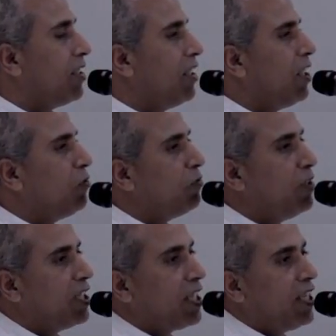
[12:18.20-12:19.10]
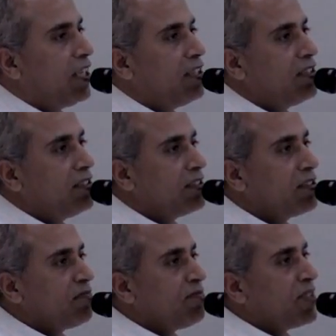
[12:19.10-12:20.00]
Now we
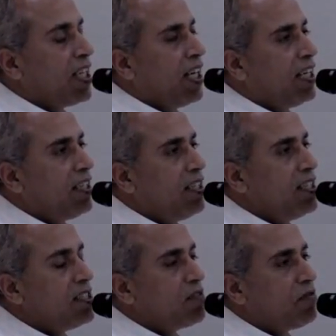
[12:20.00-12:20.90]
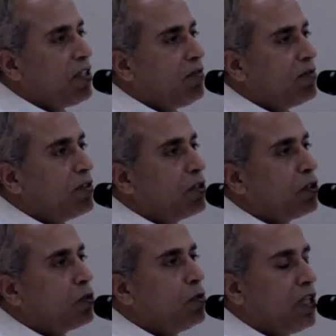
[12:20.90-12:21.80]
can, at least for
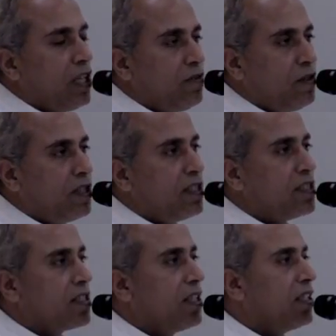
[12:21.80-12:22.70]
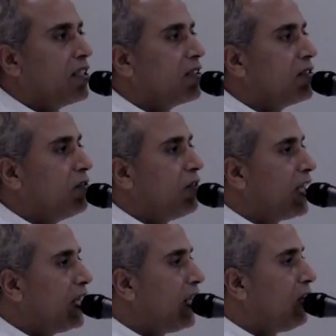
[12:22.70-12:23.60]
2 hours or
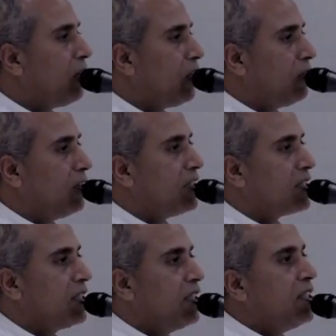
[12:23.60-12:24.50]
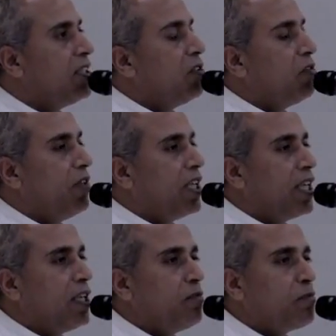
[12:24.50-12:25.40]
1.5 hours, we
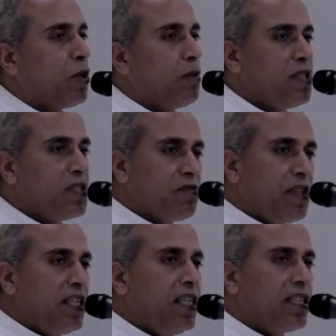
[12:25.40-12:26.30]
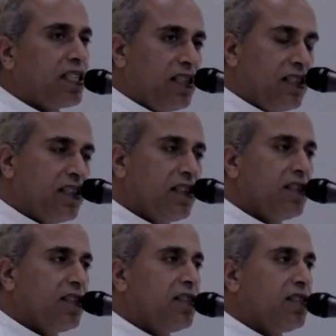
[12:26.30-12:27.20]
can promise with each other,
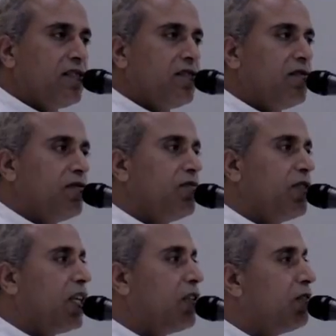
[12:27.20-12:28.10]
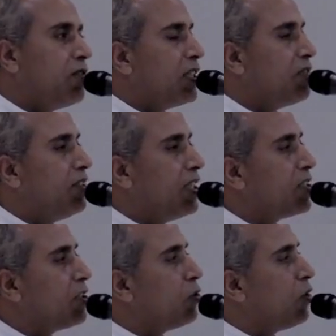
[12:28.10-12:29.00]
without, if there
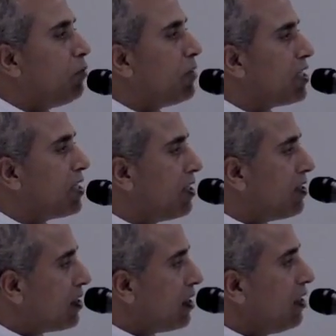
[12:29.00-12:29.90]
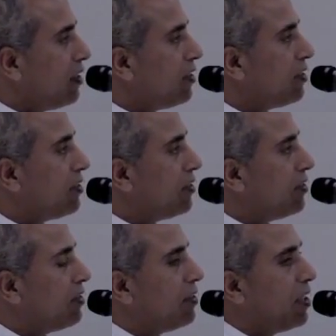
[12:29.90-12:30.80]
is no emergency,
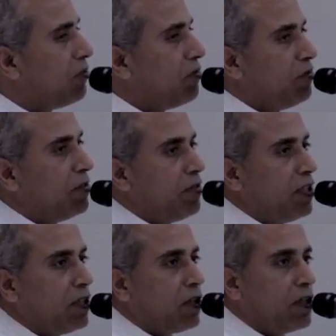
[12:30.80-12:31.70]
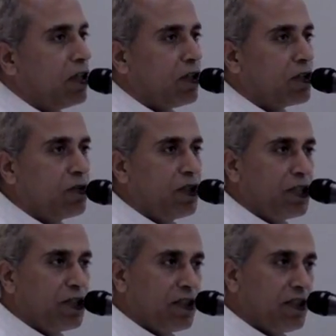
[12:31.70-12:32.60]
then we will not talk to
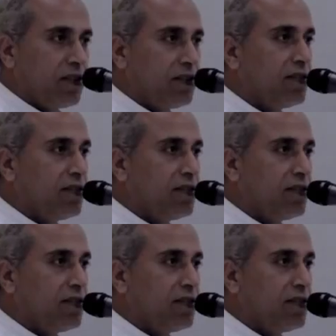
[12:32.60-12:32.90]
each other.